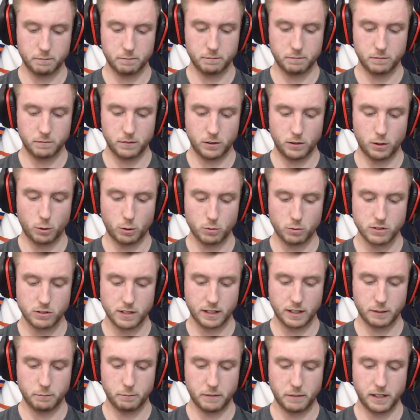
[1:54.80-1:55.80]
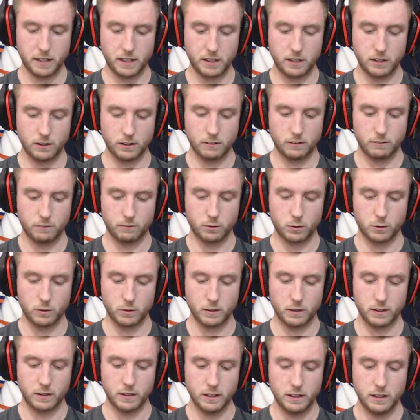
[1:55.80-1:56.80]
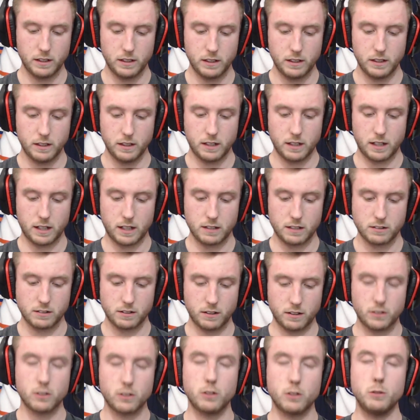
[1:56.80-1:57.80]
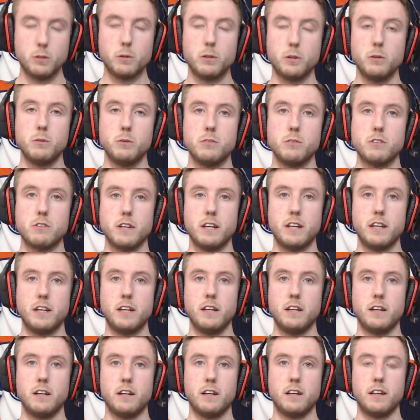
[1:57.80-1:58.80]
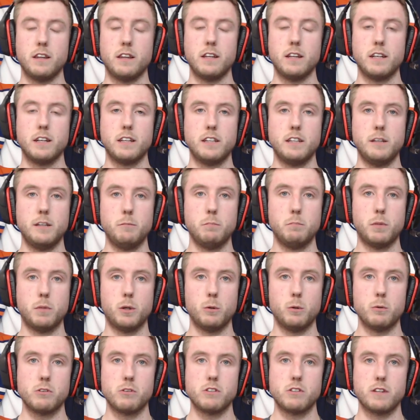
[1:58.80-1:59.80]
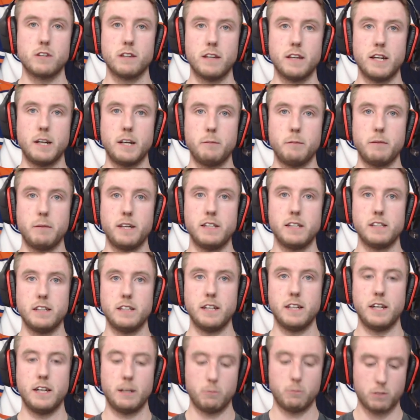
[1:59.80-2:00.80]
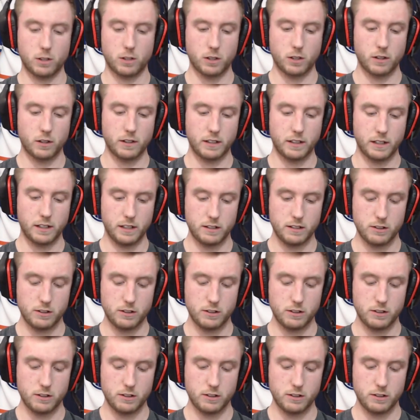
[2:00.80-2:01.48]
notes I can make here for Slater Koekkoek's LinkedIn post that he made today regarding his